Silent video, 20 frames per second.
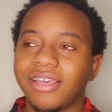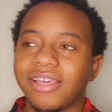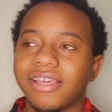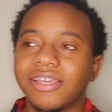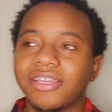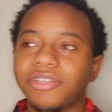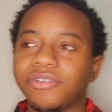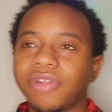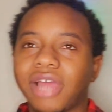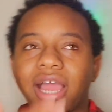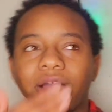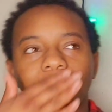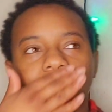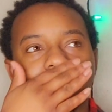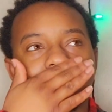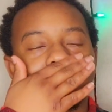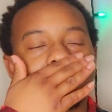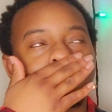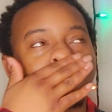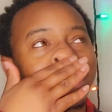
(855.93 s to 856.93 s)
you know, I
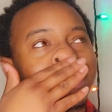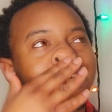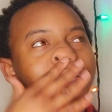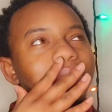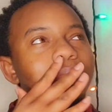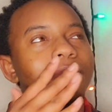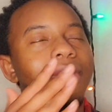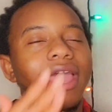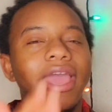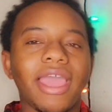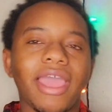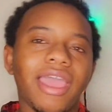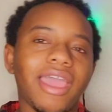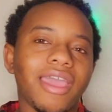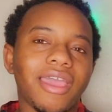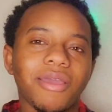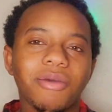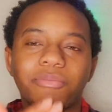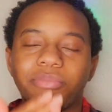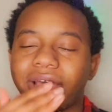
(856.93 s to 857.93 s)
wasn't really
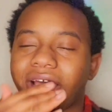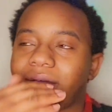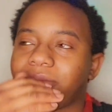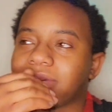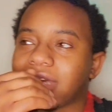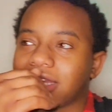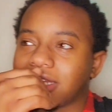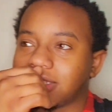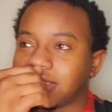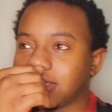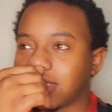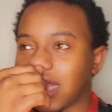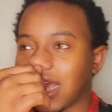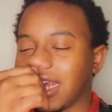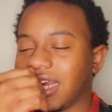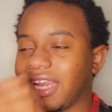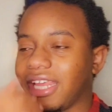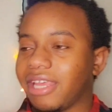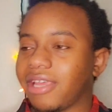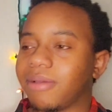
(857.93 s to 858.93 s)
mad, but I'm kind of just
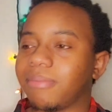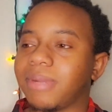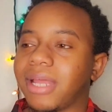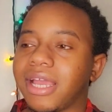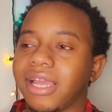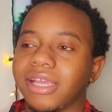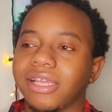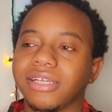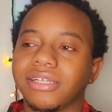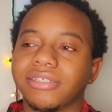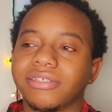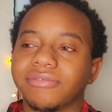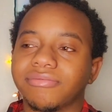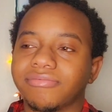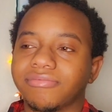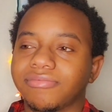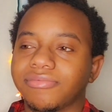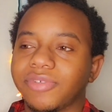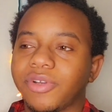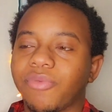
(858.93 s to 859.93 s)
like, damn, like,
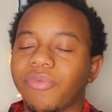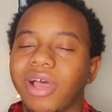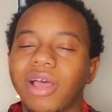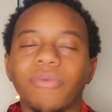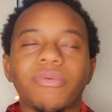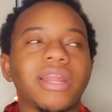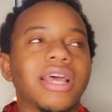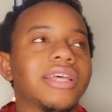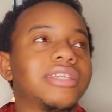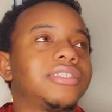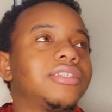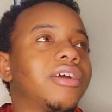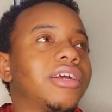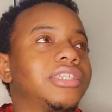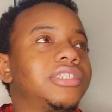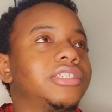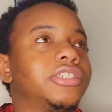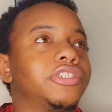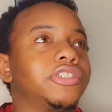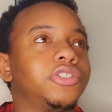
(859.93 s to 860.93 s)
why would I start
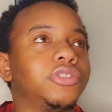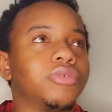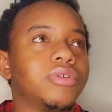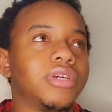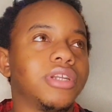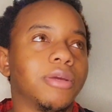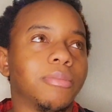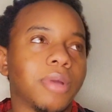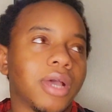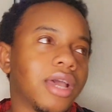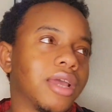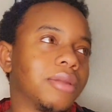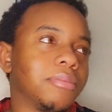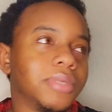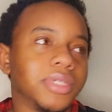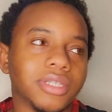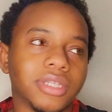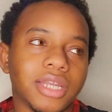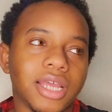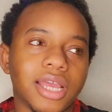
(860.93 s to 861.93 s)
to enjoy the bottom
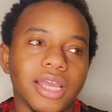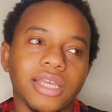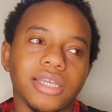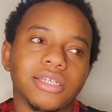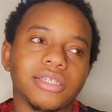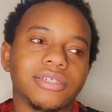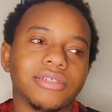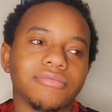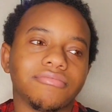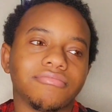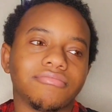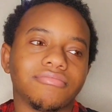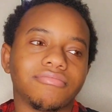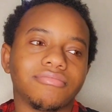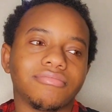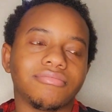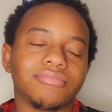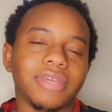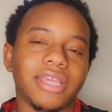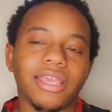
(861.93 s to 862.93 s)
man? Like,
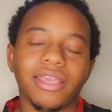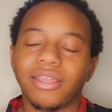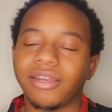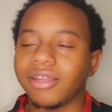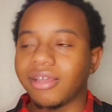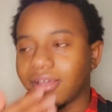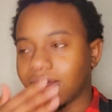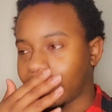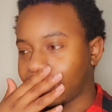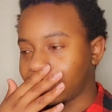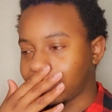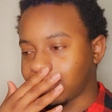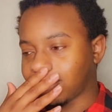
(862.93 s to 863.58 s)
he nut.